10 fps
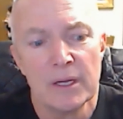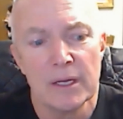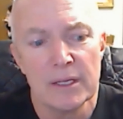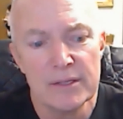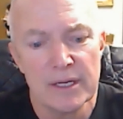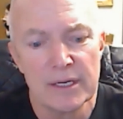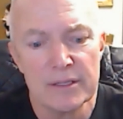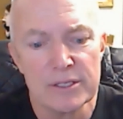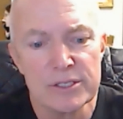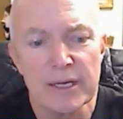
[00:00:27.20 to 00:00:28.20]
And then in
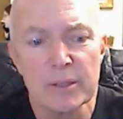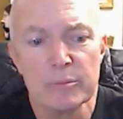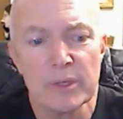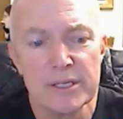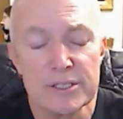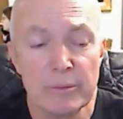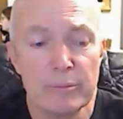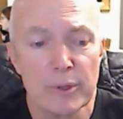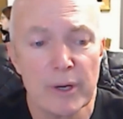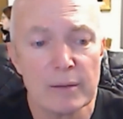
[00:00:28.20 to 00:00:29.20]
the second place,
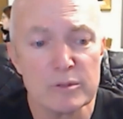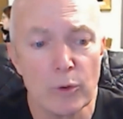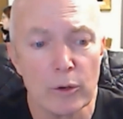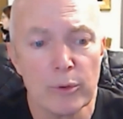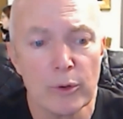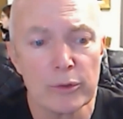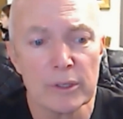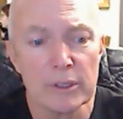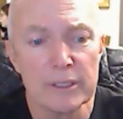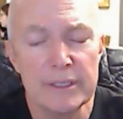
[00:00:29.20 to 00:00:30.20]
and perhaps more
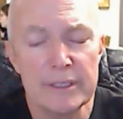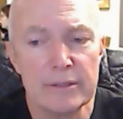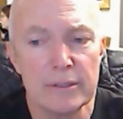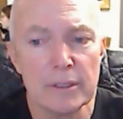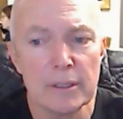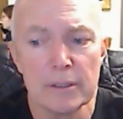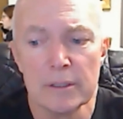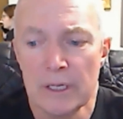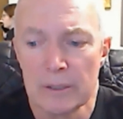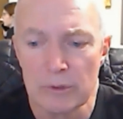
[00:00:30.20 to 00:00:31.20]
importantly, the
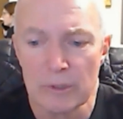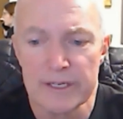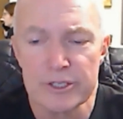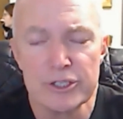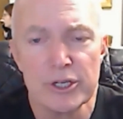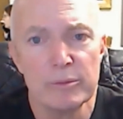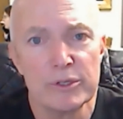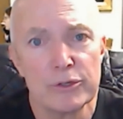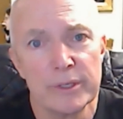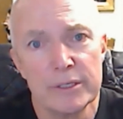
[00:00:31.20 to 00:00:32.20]
relationship
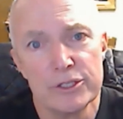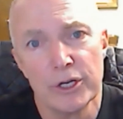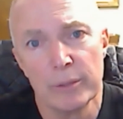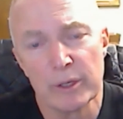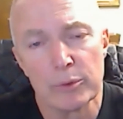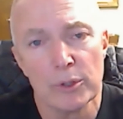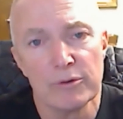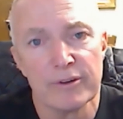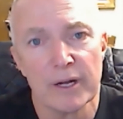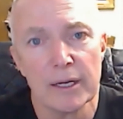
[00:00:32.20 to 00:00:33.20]
between genomic
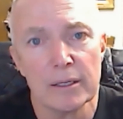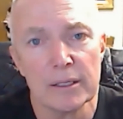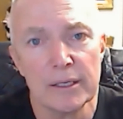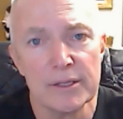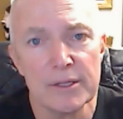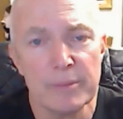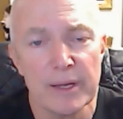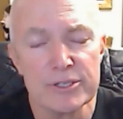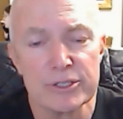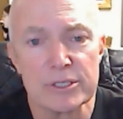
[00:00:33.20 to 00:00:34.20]
profile and the
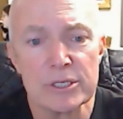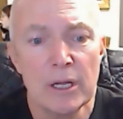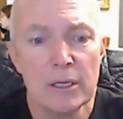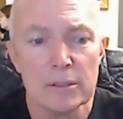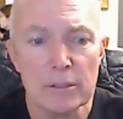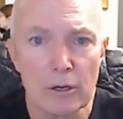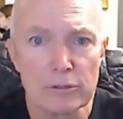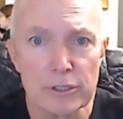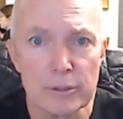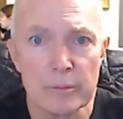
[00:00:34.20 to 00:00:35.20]
patient's
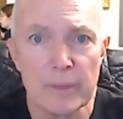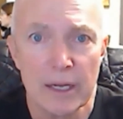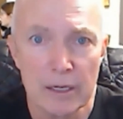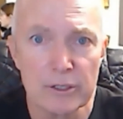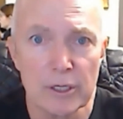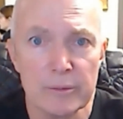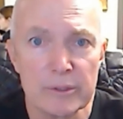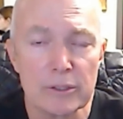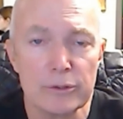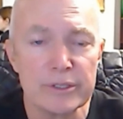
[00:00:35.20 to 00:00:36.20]
long-term outcome,
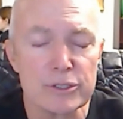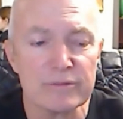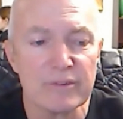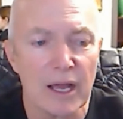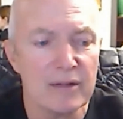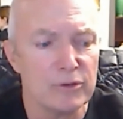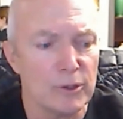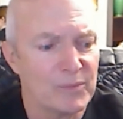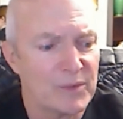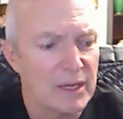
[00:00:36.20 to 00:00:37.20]
including
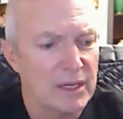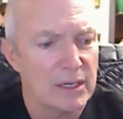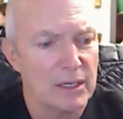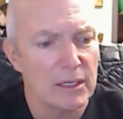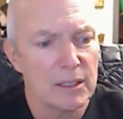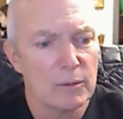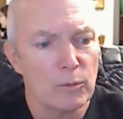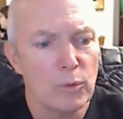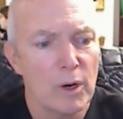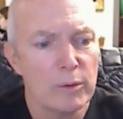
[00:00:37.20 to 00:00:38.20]
survival.
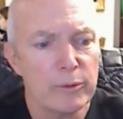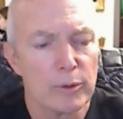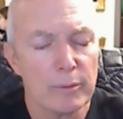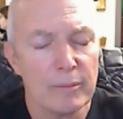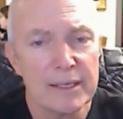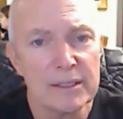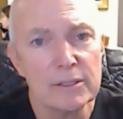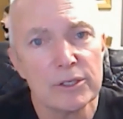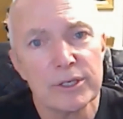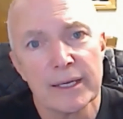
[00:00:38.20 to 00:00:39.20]
What we were mainly
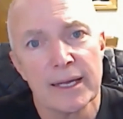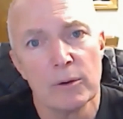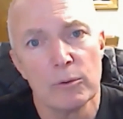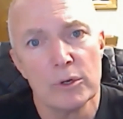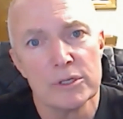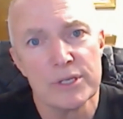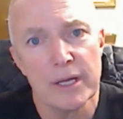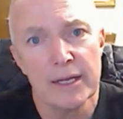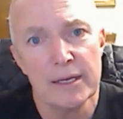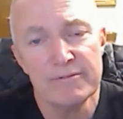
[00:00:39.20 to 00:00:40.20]
looking at was
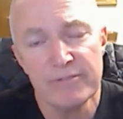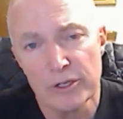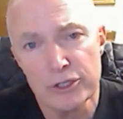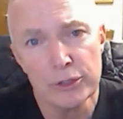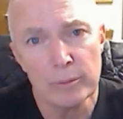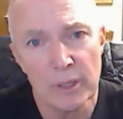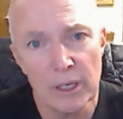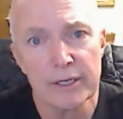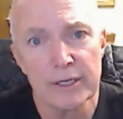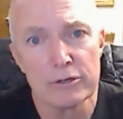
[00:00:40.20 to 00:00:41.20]
a functional
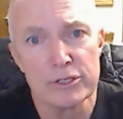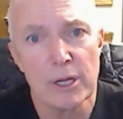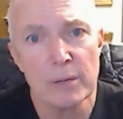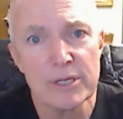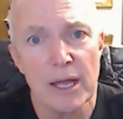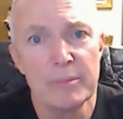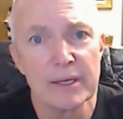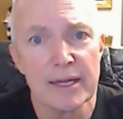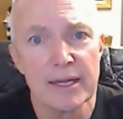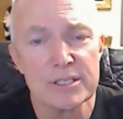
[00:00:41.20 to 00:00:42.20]
molecular
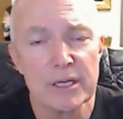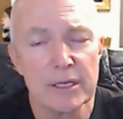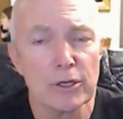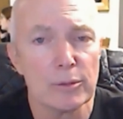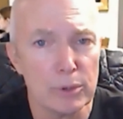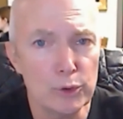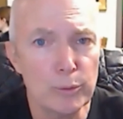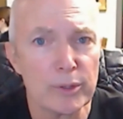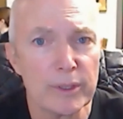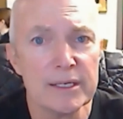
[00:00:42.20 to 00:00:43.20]
subtyping assay called
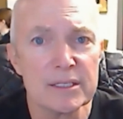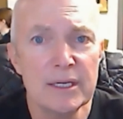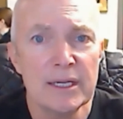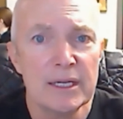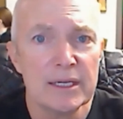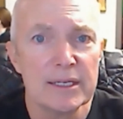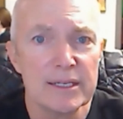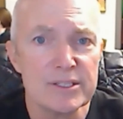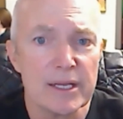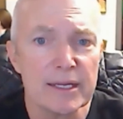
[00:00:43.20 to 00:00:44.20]
BluePrint. It
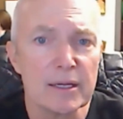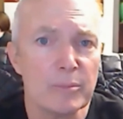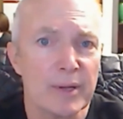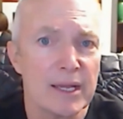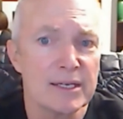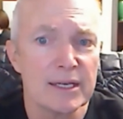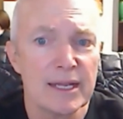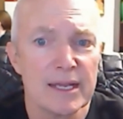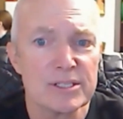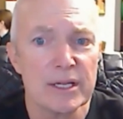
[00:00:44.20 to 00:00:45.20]
is a companion
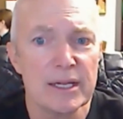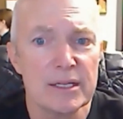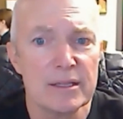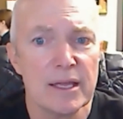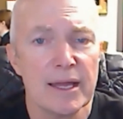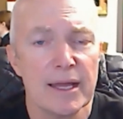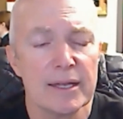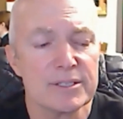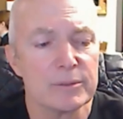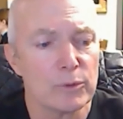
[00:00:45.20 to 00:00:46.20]
assay
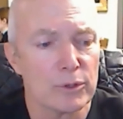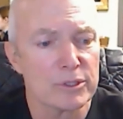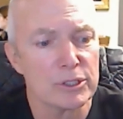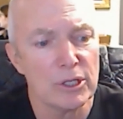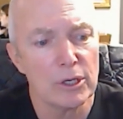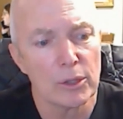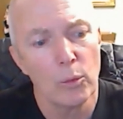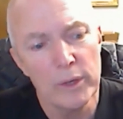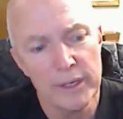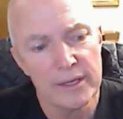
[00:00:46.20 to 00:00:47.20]
that works along
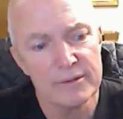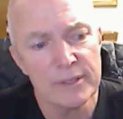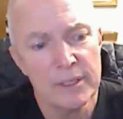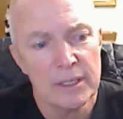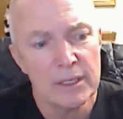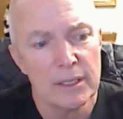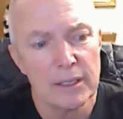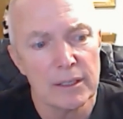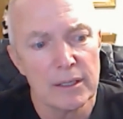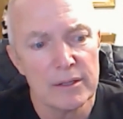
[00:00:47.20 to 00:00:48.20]
with
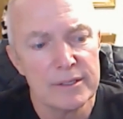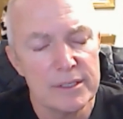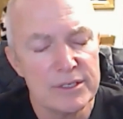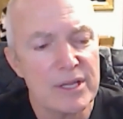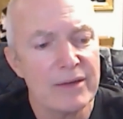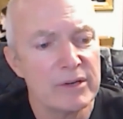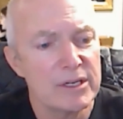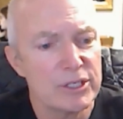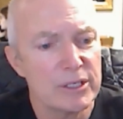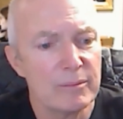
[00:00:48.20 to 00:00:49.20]
the
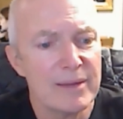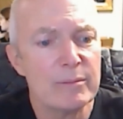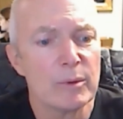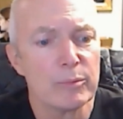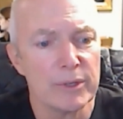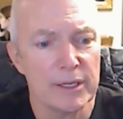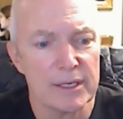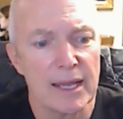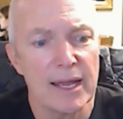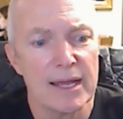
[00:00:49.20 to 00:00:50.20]
70-gene MammaPrint
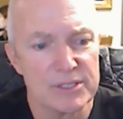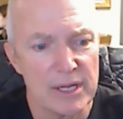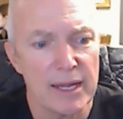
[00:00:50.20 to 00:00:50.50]
assay.